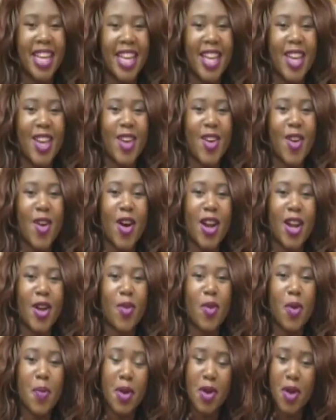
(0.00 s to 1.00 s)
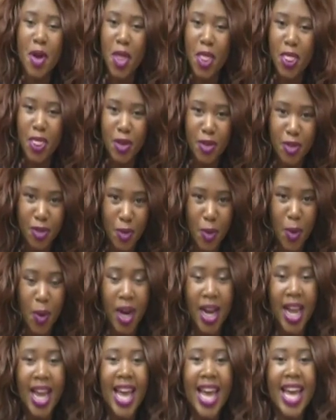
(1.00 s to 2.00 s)
here on Women on the
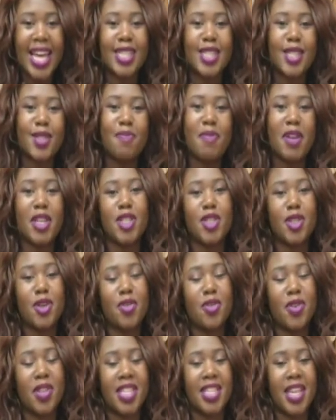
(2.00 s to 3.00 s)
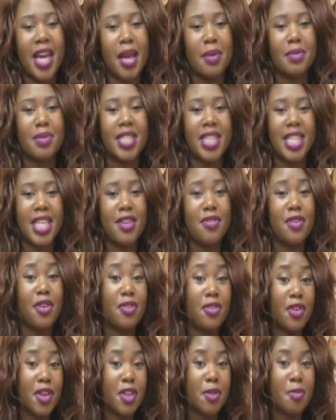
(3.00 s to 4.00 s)
Fore, a special for the Times TV
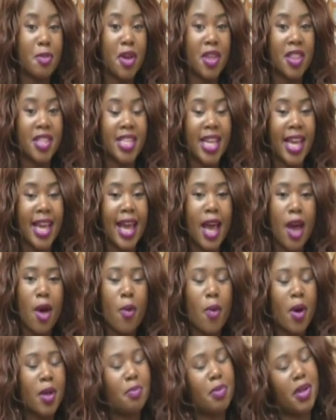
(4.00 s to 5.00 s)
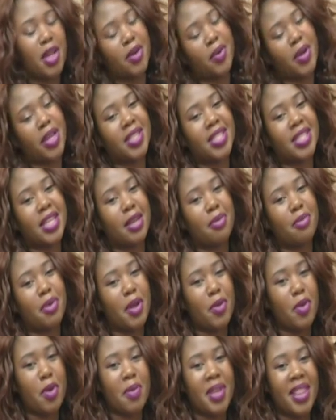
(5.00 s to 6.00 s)
5th birthday. What better way to
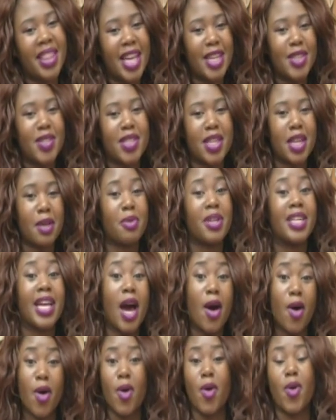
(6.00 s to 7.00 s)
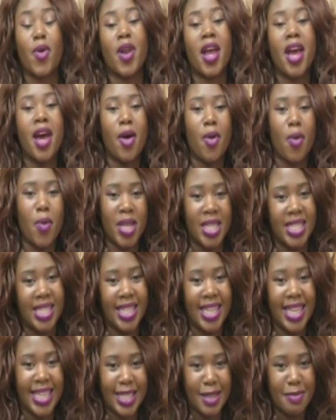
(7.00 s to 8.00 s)
celebrate women than to celebrate our own
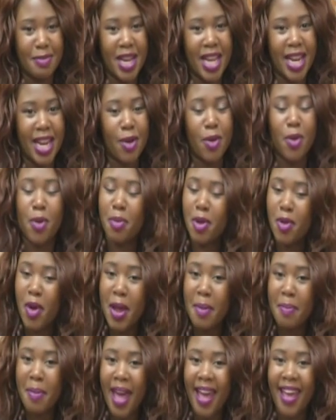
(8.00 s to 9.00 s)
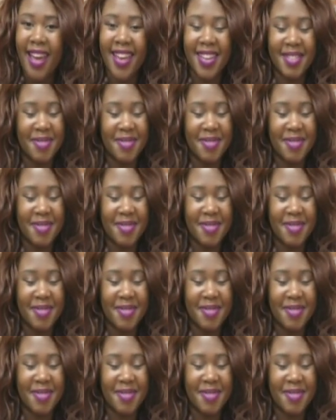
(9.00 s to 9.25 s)
Wezi Kasambala? We'll be right back.